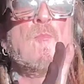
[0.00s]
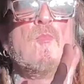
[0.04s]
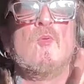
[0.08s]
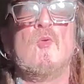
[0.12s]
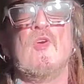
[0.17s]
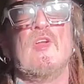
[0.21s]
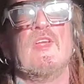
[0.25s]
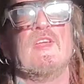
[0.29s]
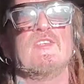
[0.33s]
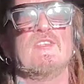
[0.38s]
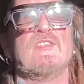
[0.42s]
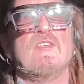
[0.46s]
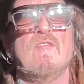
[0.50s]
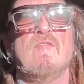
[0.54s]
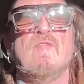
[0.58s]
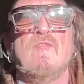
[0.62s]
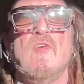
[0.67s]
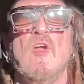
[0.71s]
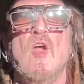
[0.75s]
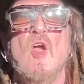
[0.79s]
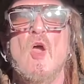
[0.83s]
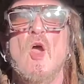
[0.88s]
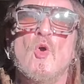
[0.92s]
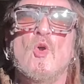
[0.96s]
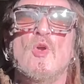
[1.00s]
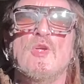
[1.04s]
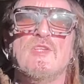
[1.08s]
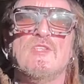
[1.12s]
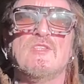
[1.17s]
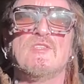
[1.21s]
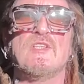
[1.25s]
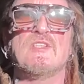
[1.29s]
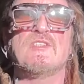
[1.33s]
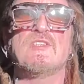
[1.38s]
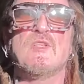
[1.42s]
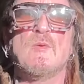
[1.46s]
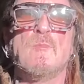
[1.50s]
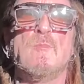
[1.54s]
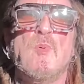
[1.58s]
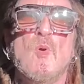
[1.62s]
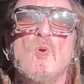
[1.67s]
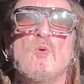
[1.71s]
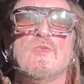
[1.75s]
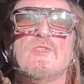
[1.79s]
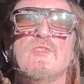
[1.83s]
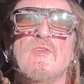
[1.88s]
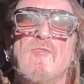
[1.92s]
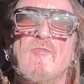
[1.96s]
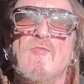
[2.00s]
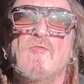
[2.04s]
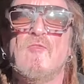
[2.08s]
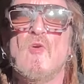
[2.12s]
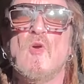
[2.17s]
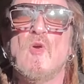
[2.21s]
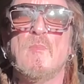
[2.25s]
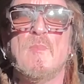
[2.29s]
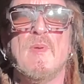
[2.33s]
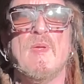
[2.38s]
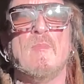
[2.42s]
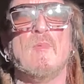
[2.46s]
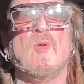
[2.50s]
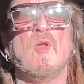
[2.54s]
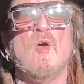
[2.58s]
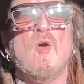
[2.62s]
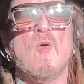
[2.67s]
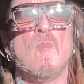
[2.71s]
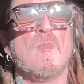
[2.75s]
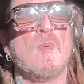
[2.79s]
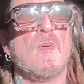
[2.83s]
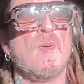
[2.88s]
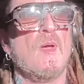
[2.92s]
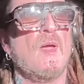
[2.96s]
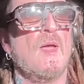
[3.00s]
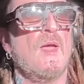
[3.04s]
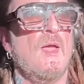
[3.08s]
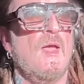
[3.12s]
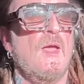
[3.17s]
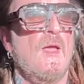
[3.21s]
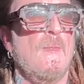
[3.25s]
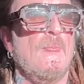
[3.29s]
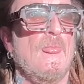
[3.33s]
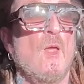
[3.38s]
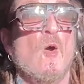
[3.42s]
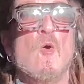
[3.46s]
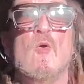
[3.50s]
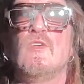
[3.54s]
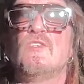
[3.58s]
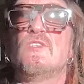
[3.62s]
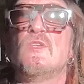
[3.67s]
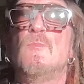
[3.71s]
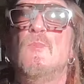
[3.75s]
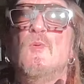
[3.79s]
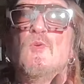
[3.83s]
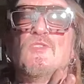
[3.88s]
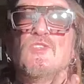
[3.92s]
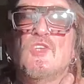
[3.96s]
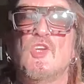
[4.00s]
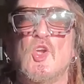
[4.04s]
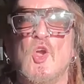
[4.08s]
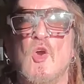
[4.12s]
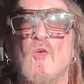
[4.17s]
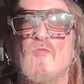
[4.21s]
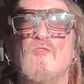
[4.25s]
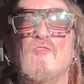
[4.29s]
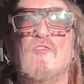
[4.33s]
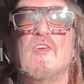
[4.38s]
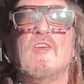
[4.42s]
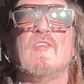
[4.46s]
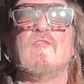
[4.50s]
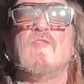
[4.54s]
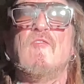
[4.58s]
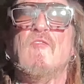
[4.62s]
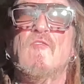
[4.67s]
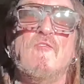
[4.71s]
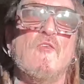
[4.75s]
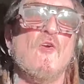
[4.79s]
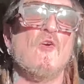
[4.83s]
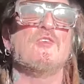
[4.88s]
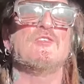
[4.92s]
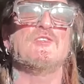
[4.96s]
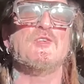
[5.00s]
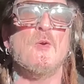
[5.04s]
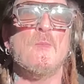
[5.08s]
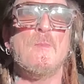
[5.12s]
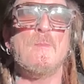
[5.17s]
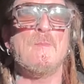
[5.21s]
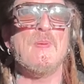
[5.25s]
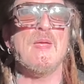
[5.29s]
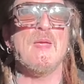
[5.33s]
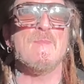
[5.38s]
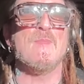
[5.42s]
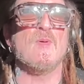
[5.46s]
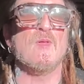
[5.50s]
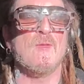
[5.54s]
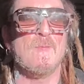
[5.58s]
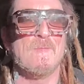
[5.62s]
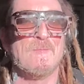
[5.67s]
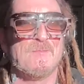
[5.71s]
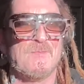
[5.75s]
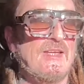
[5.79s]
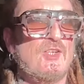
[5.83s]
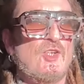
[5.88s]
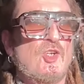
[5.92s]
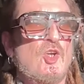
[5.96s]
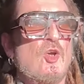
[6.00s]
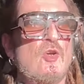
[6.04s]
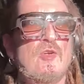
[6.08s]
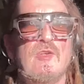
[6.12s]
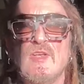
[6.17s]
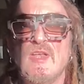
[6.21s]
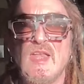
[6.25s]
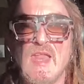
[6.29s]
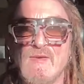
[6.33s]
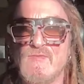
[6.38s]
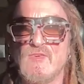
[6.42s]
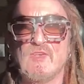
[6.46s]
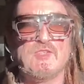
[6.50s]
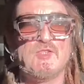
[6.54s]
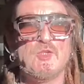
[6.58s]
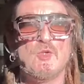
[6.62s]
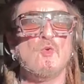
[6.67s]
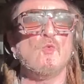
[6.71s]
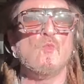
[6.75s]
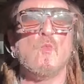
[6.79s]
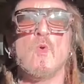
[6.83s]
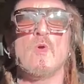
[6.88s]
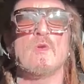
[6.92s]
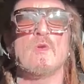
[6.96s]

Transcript: abrasive noise that's supposed to fuck people up. Or it's supposed to comfort fucked up people. I could never do